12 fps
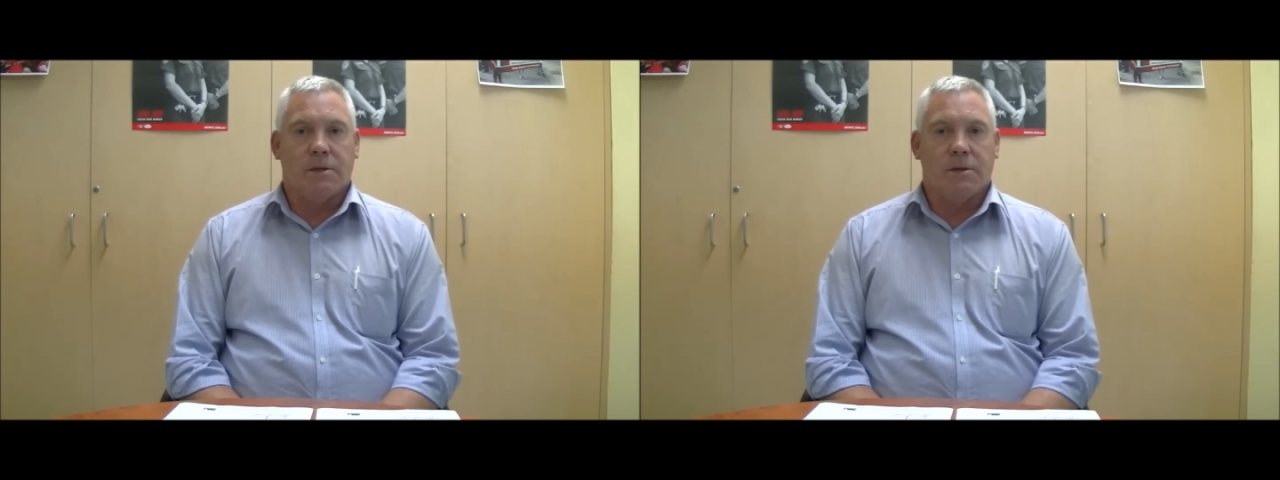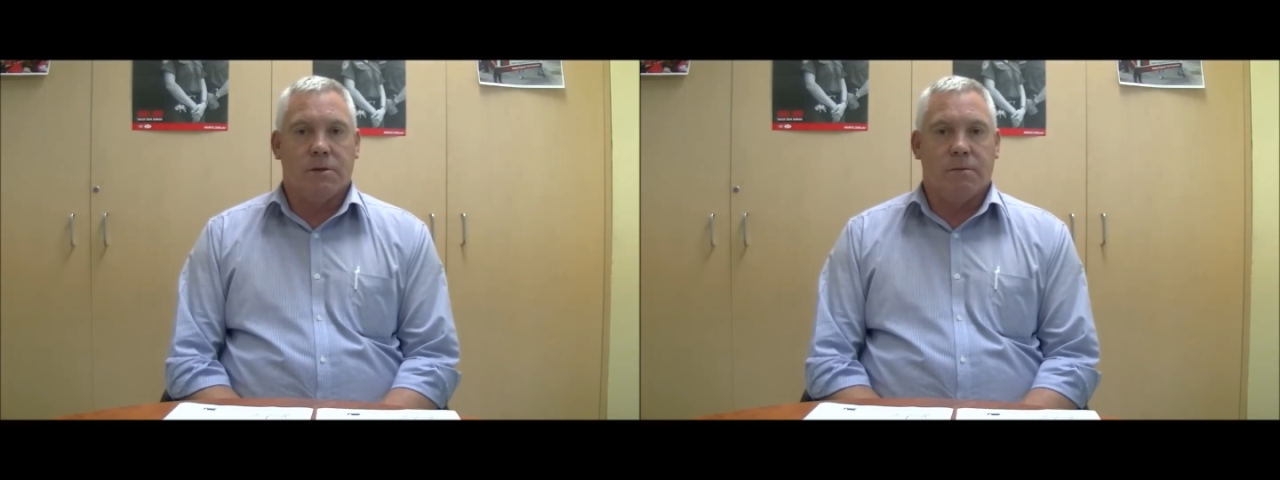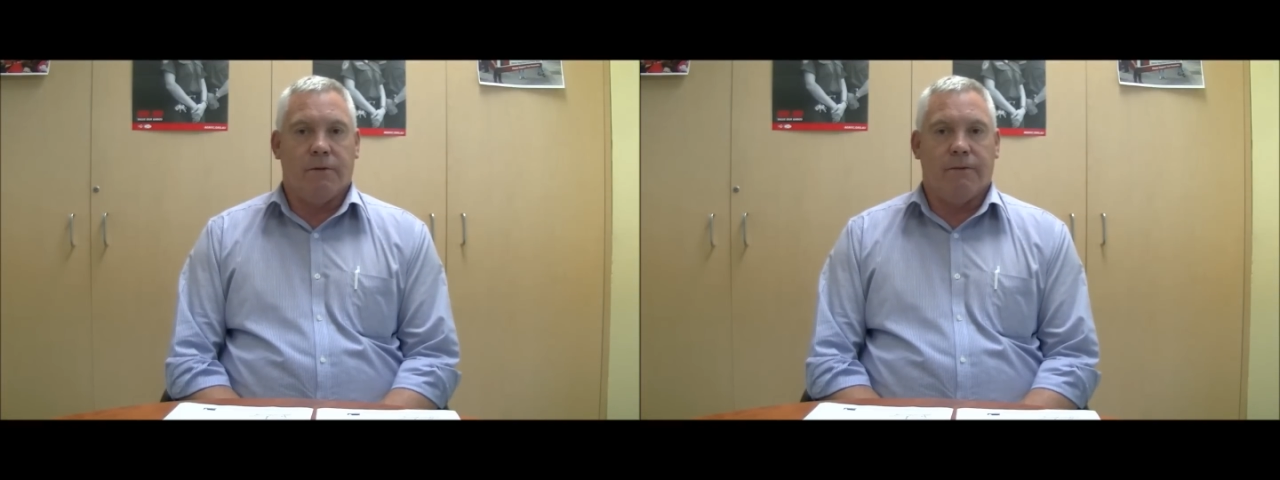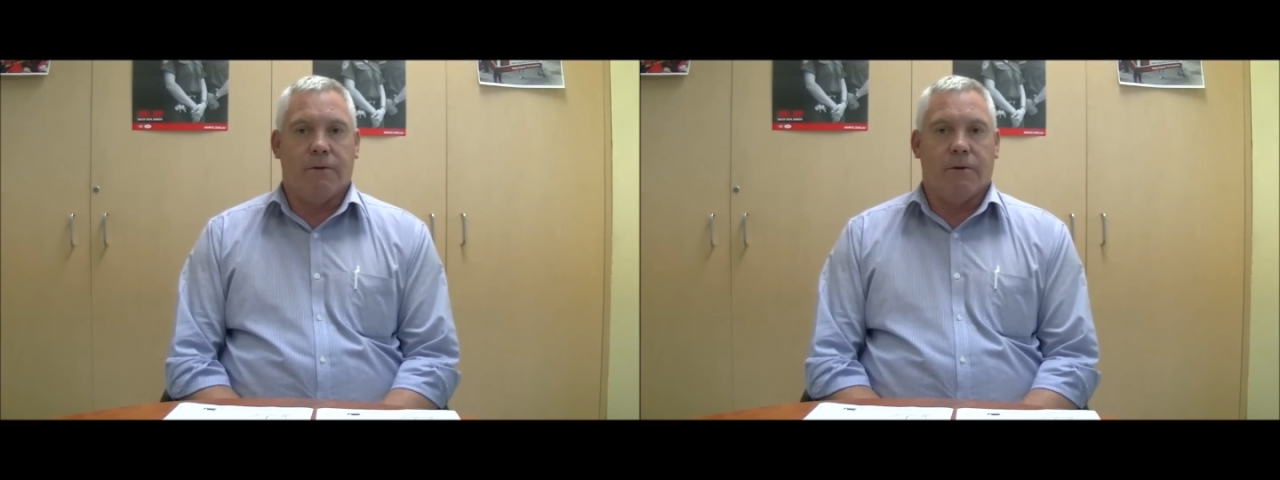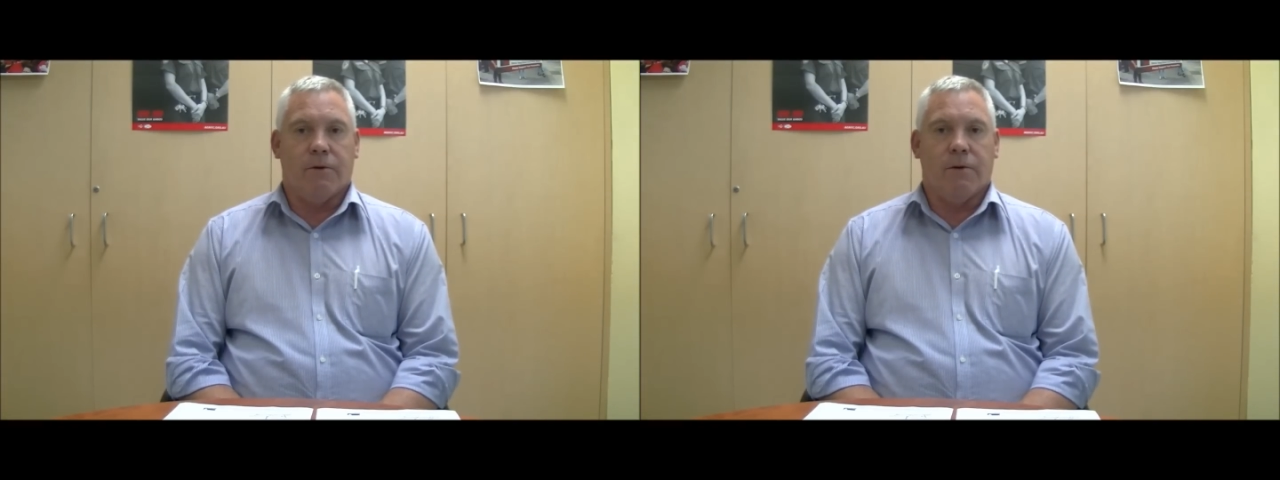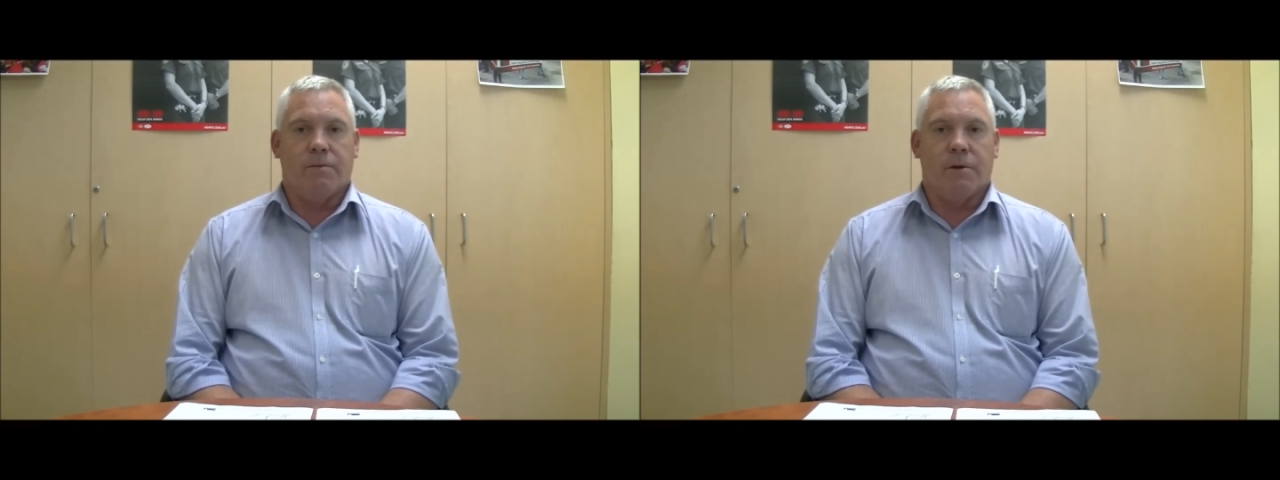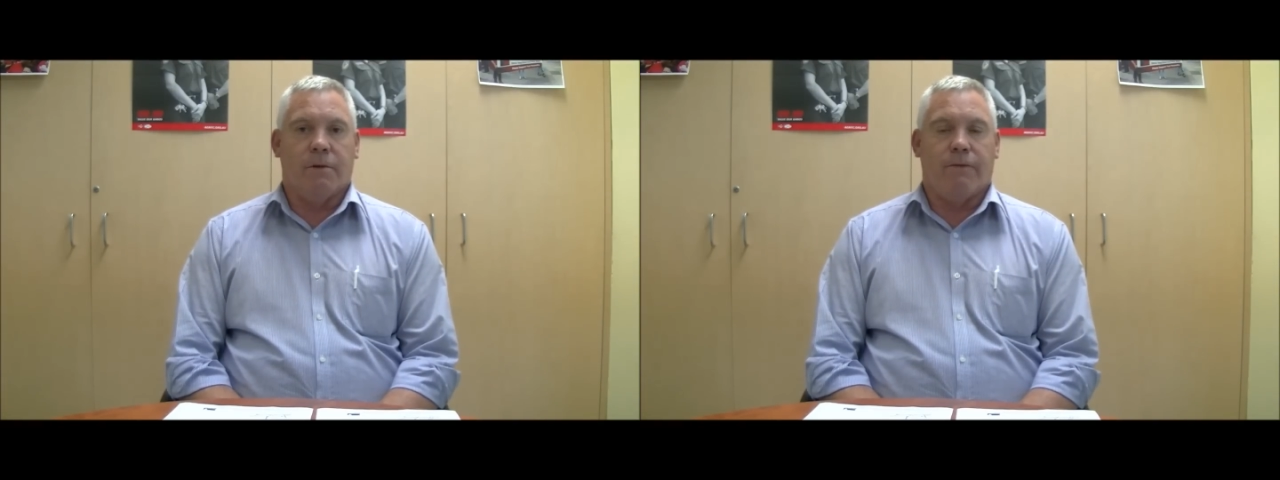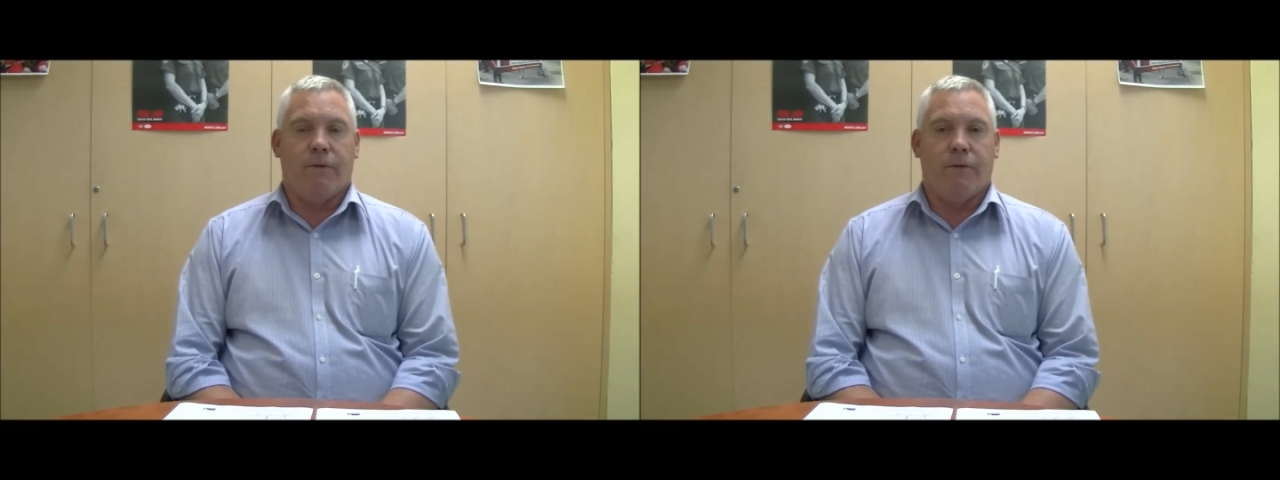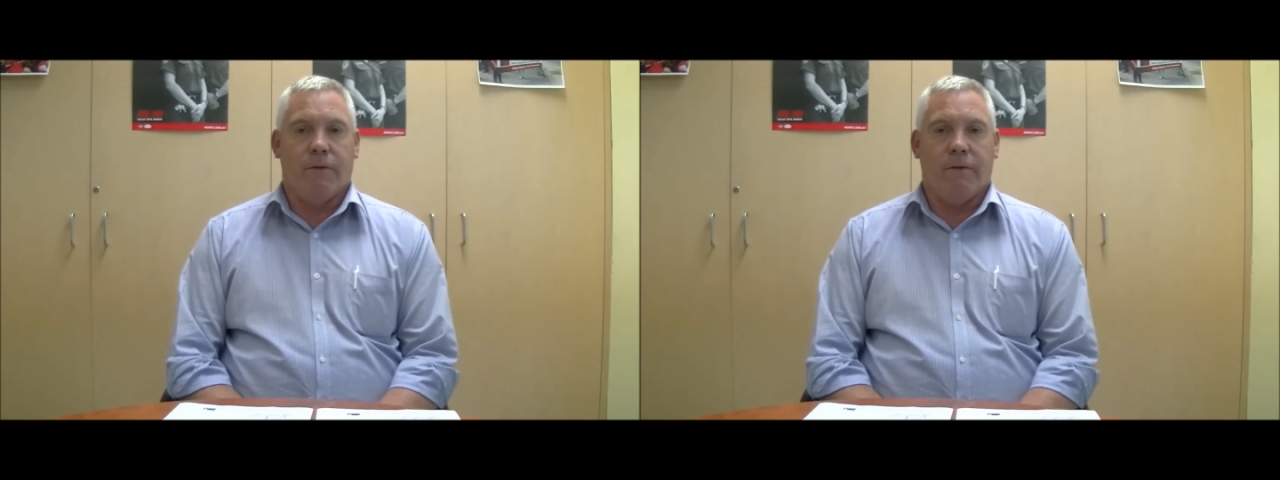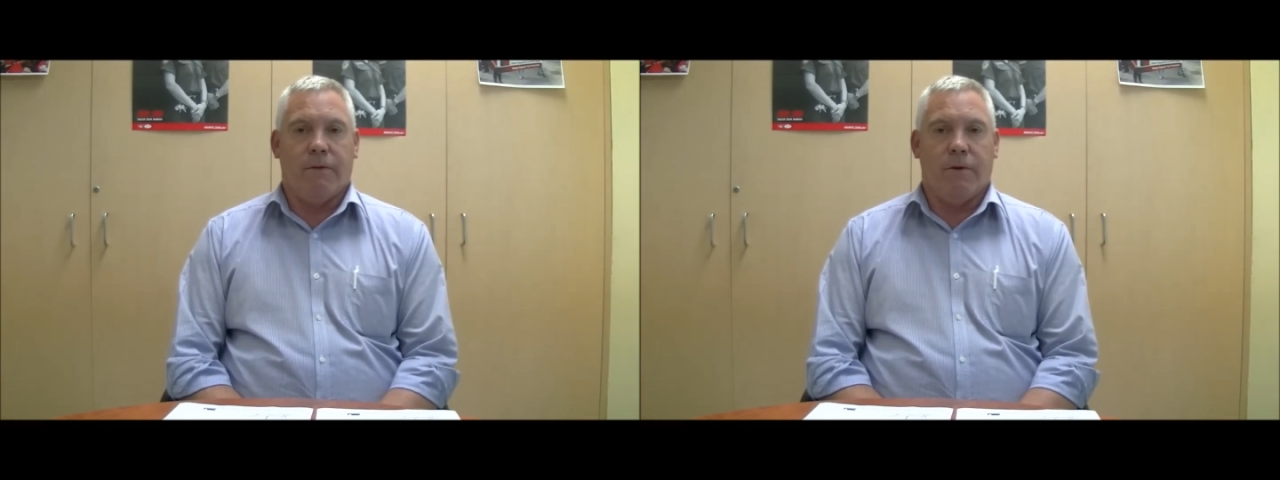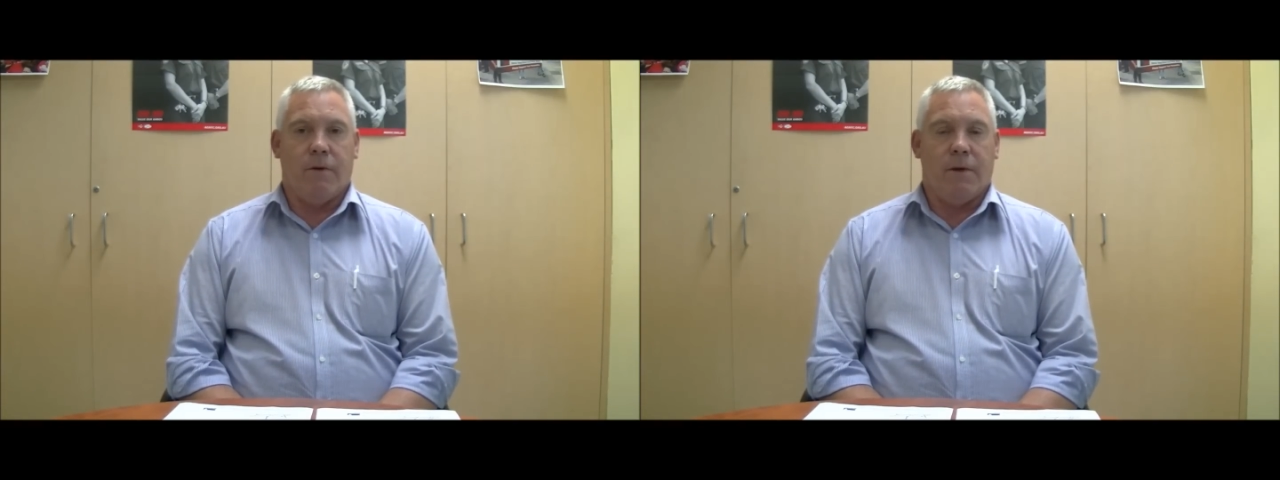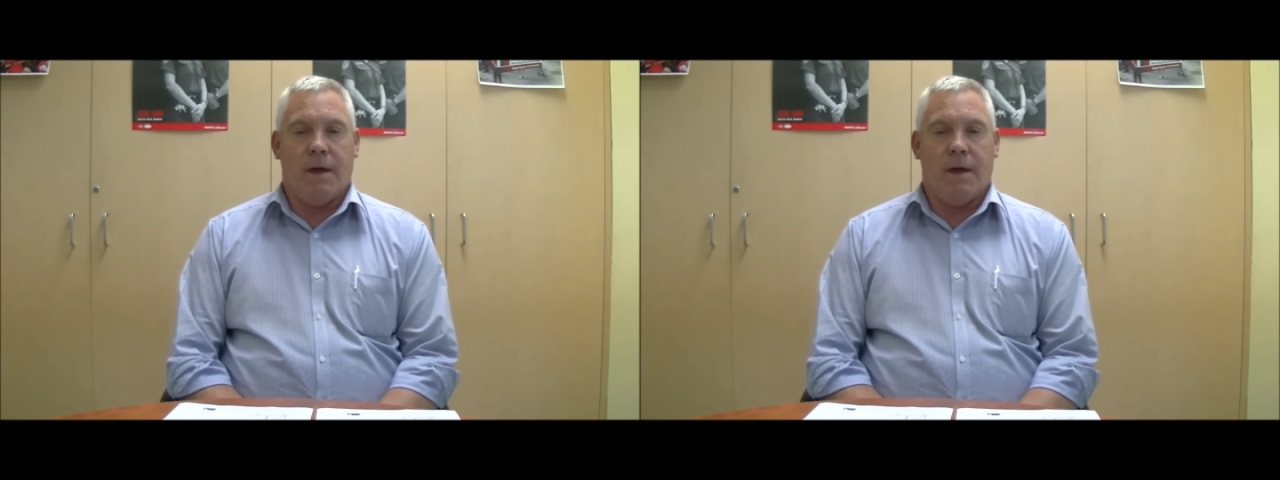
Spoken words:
to you before Christmas for review.